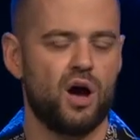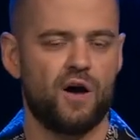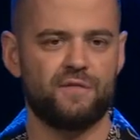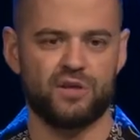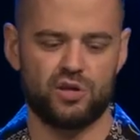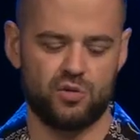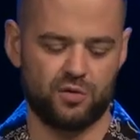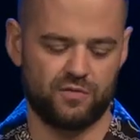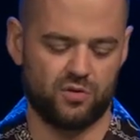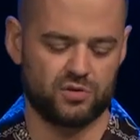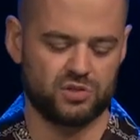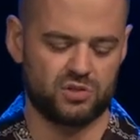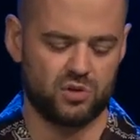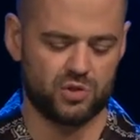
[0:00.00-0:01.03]
of the
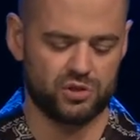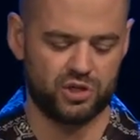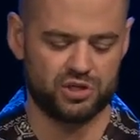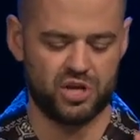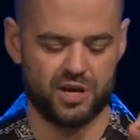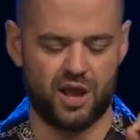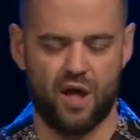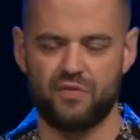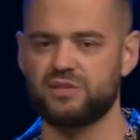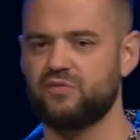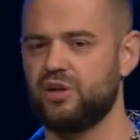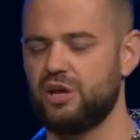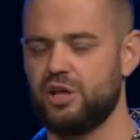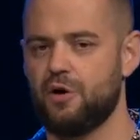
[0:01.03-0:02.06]
universe. So I want you to check out this
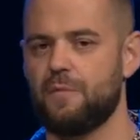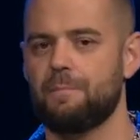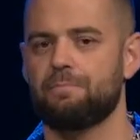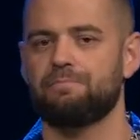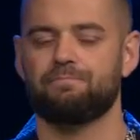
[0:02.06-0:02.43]
video.